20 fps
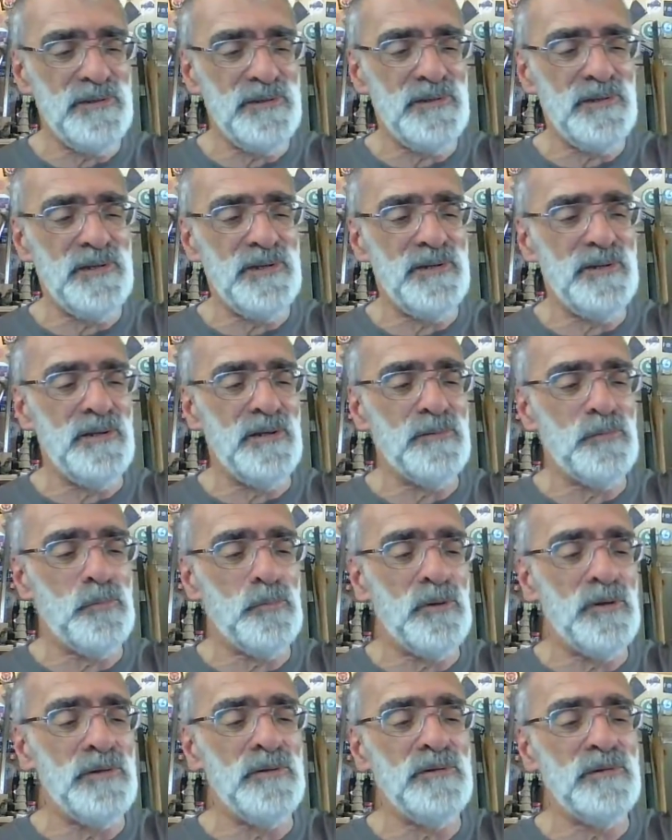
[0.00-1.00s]
it at
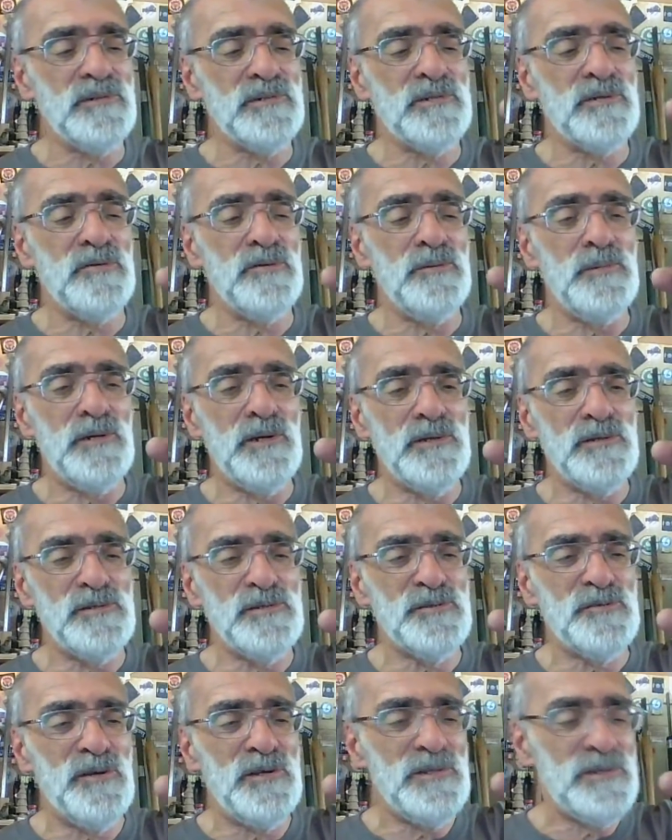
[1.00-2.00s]
one time it a
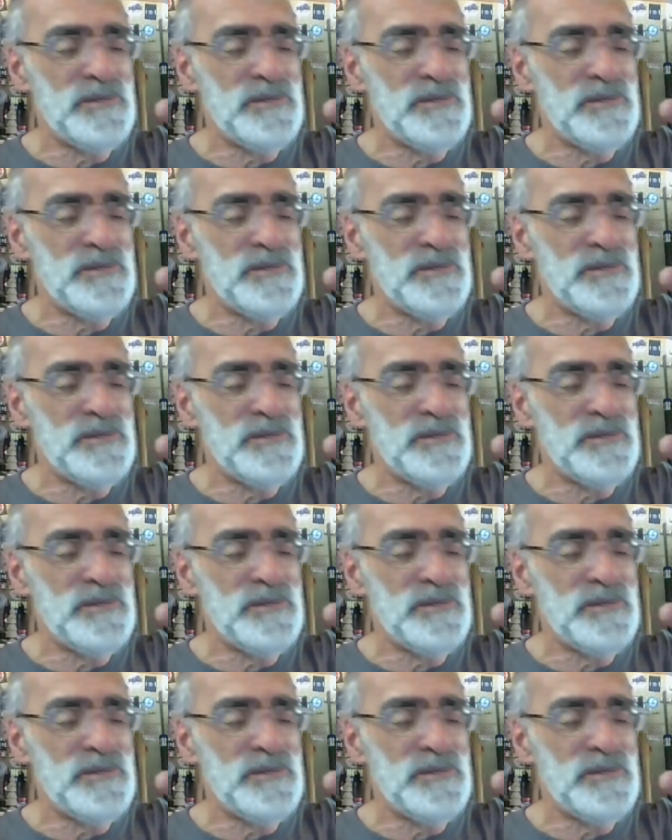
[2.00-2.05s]
straight